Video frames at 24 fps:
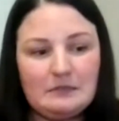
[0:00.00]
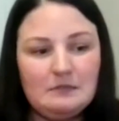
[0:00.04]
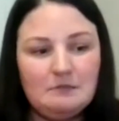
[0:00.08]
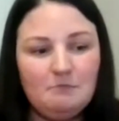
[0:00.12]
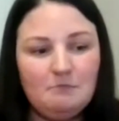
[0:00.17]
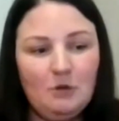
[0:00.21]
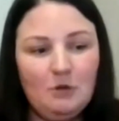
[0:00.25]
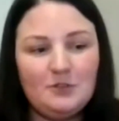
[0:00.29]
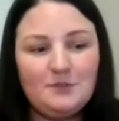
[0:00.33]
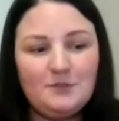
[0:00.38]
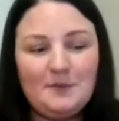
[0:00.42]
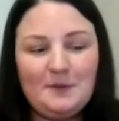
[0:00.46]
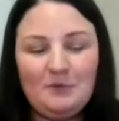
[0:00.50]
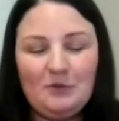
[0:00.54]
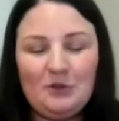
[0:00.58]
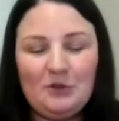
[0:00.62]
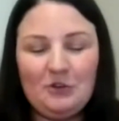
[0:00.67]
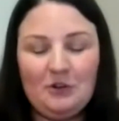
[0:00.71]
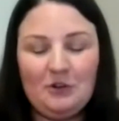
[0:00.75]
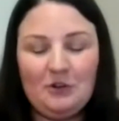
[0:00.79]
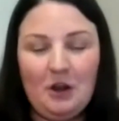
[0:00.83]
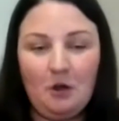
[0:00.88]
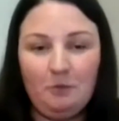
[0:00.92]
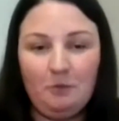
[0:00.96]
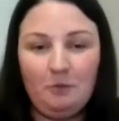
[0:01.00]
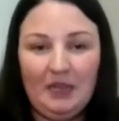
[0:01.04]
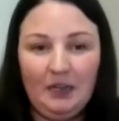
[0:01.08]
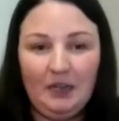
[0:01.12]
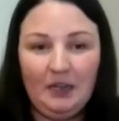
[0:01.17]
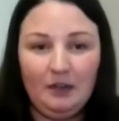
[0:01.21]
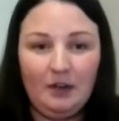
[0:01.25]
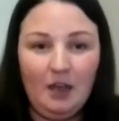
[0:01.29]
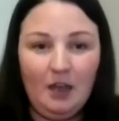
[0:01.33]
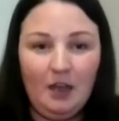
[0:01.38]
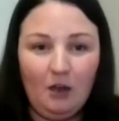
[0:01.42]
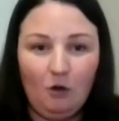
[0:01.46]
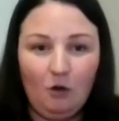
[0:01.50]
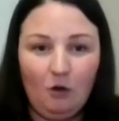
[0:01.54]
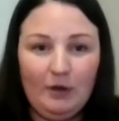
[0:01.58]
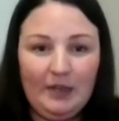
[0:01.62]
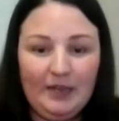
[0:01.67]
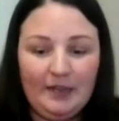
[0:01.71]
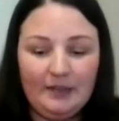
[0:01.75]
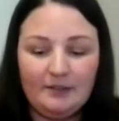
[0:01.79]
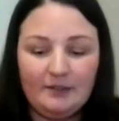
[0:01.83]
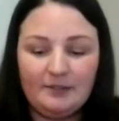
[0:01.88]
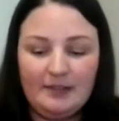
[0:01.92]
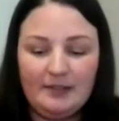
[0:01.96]
most people who know me know
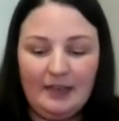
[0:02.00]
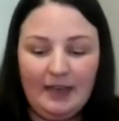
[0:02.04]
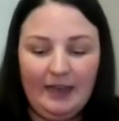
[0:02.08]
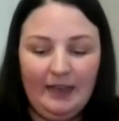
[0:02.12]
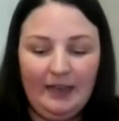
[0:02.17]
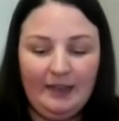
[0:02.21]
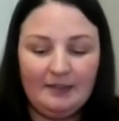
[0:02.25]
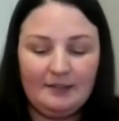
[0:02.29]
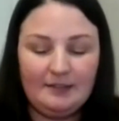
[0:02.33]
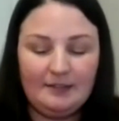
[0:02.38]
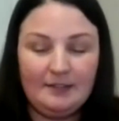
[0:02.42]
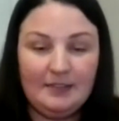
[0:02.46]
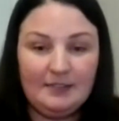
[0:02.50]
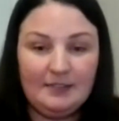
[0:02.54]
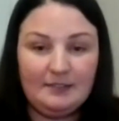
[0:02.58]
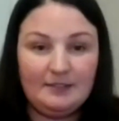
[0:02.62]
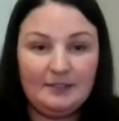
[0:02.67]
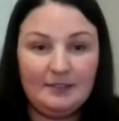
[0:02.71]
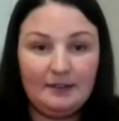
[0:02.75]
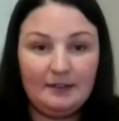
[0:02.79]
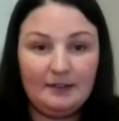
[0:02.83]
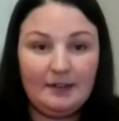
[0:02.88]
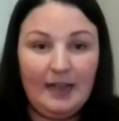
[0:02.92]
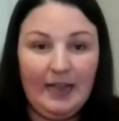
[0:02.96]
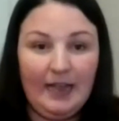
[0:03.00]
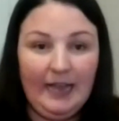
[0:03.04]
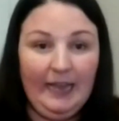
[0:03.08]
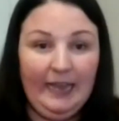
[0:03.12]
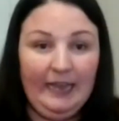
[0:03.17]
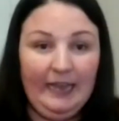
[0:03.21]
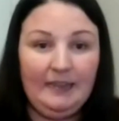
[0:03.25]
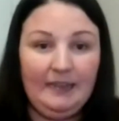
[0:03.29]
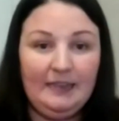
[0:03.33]
is that this little guy